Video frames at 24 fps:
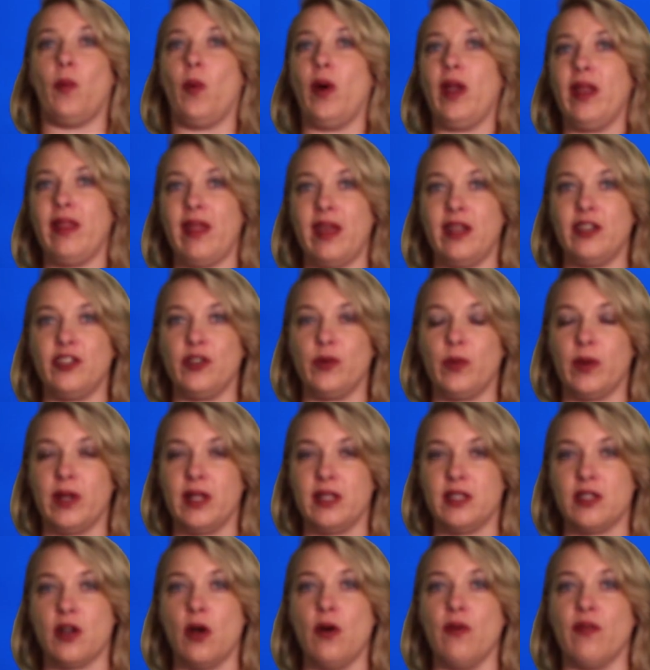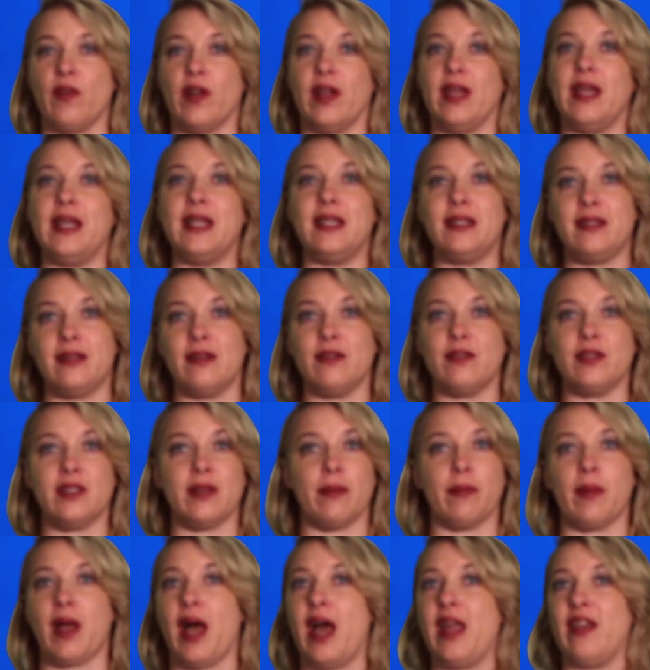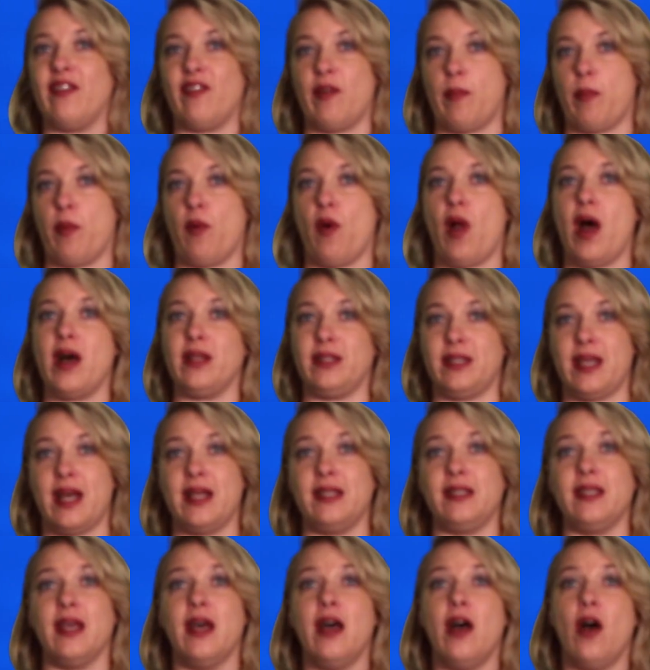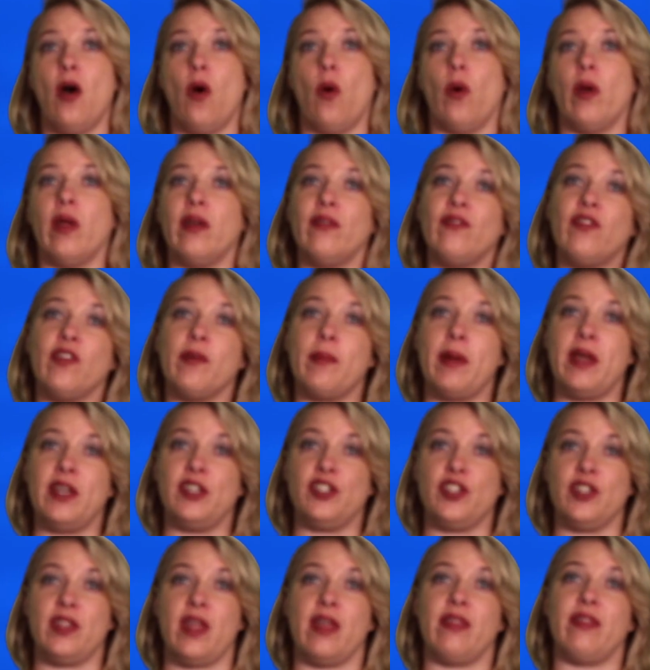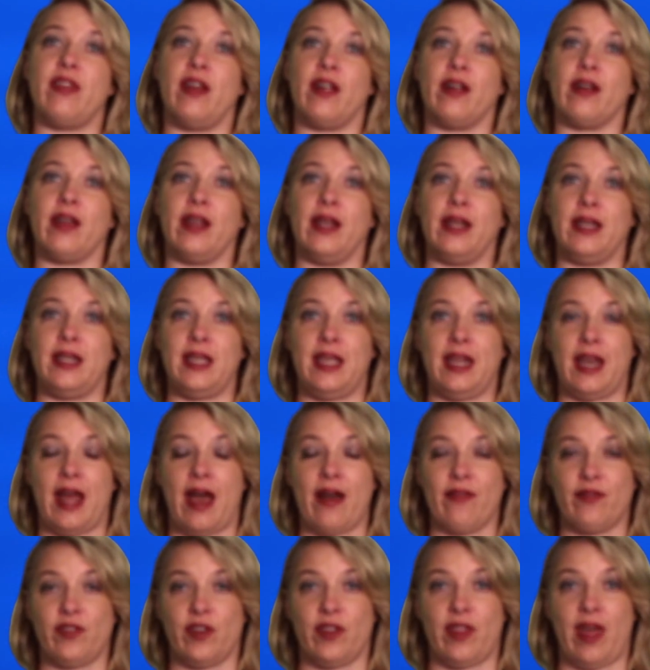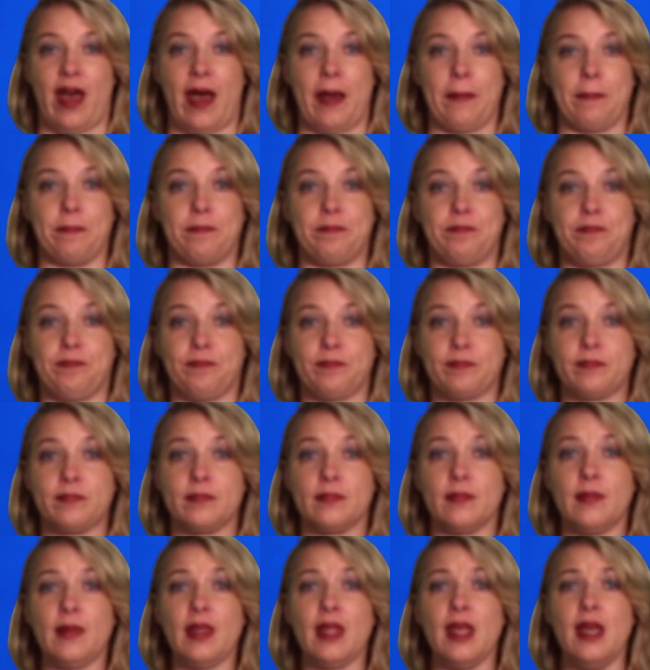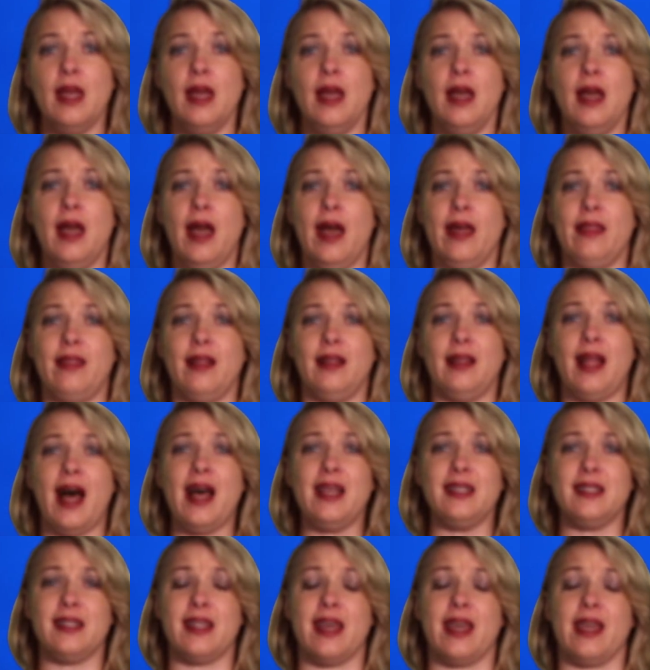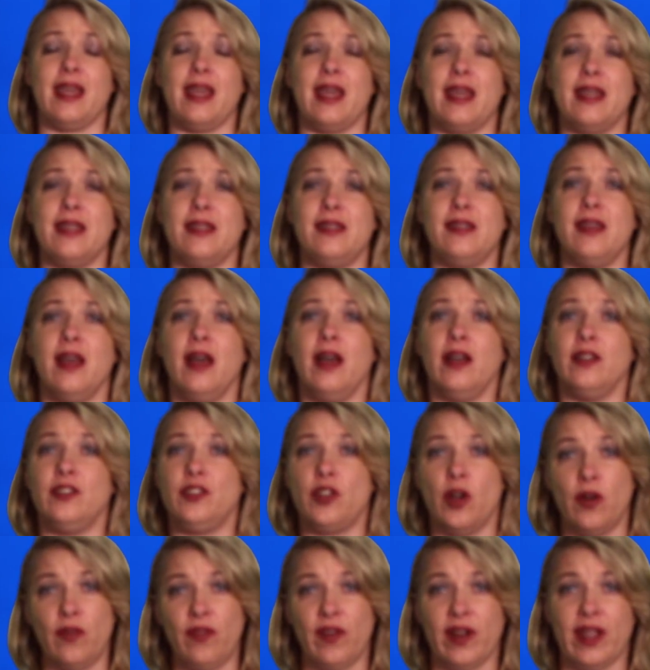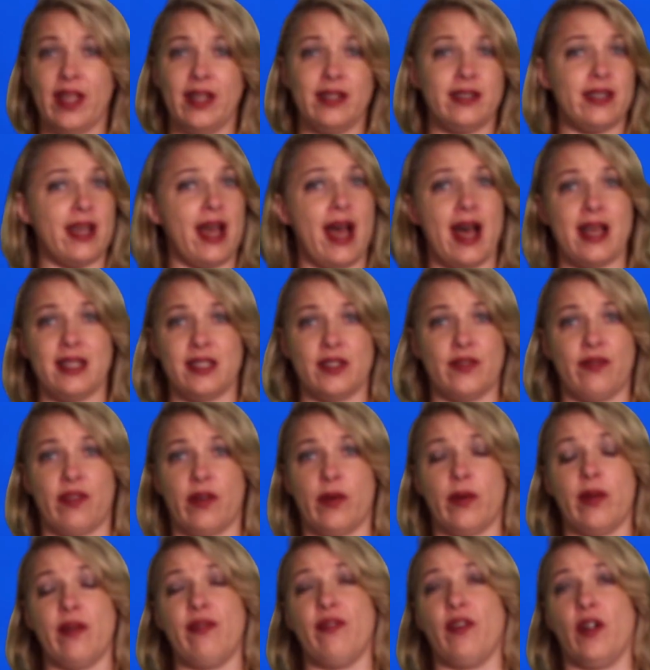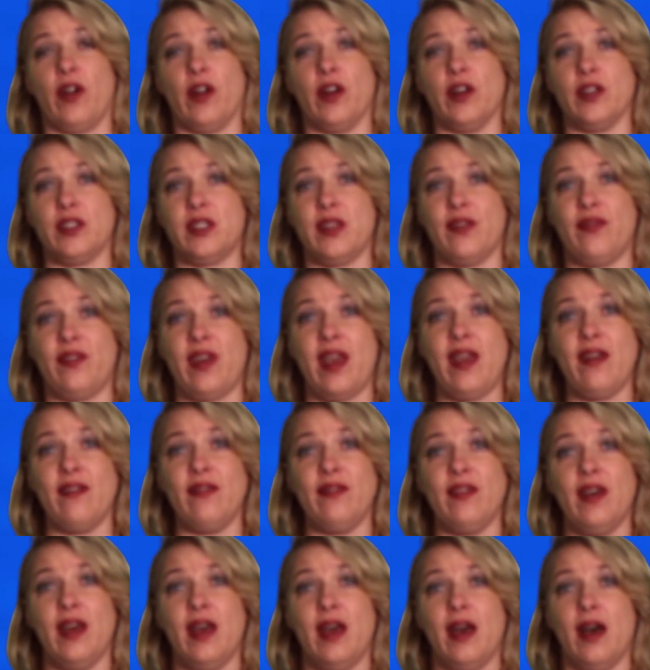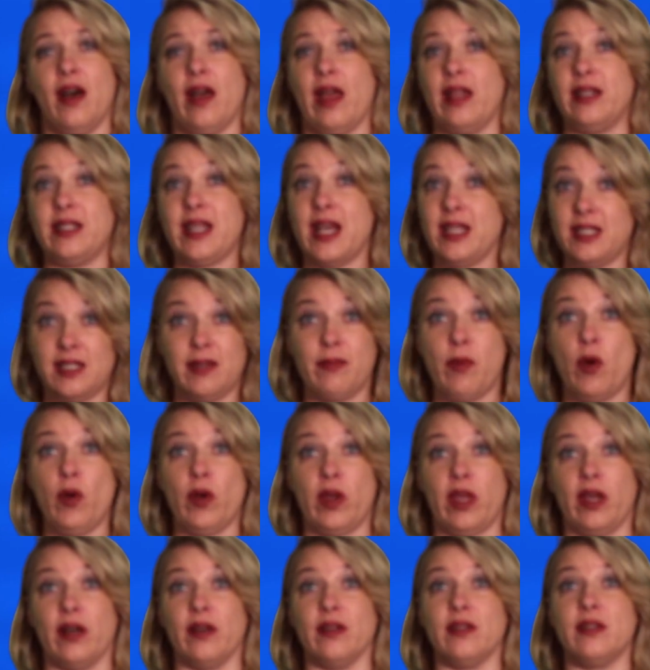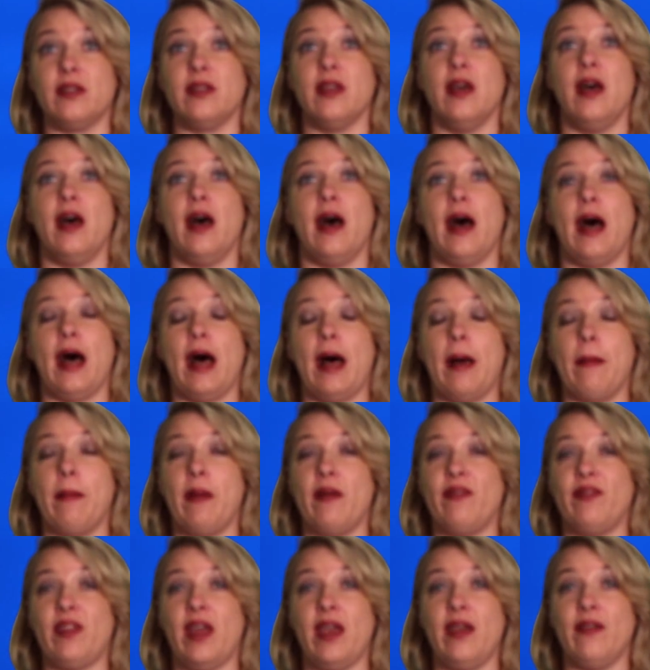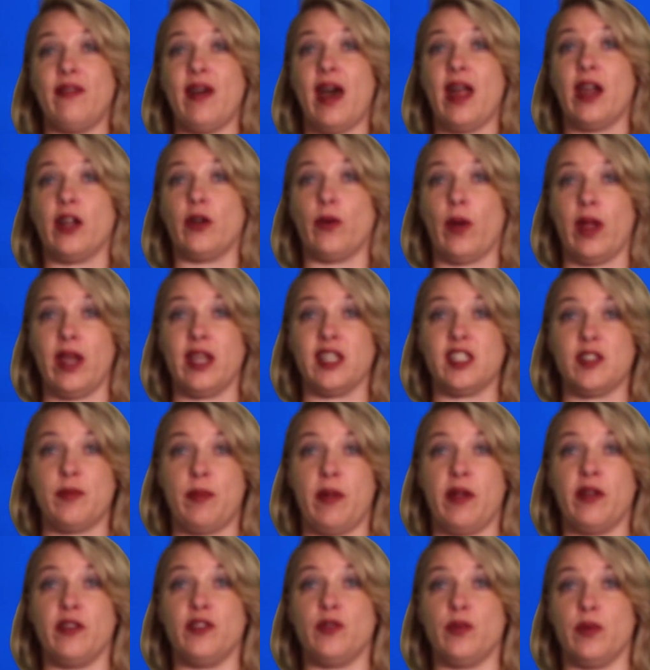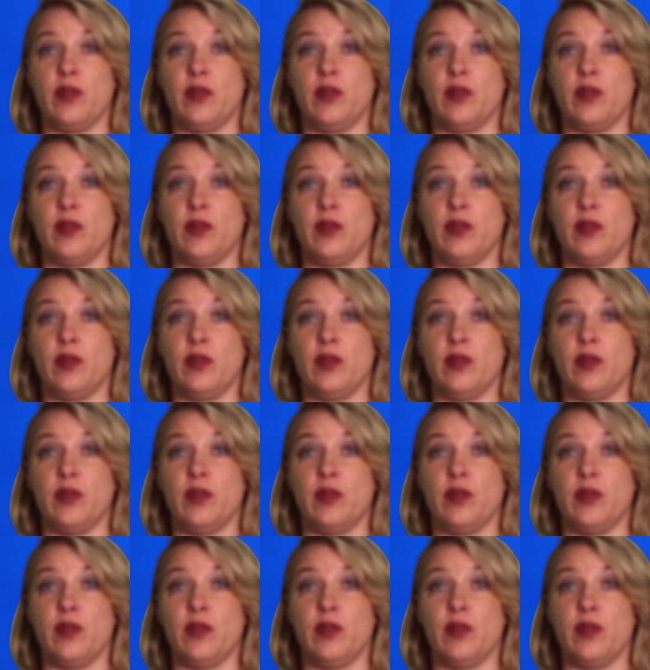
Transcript: what do they do when it's over? Is there some kind of a process or information that they're going to need after that? And the last thing is, don't forget to ask for referrals. And testimonials. If they've had a great experience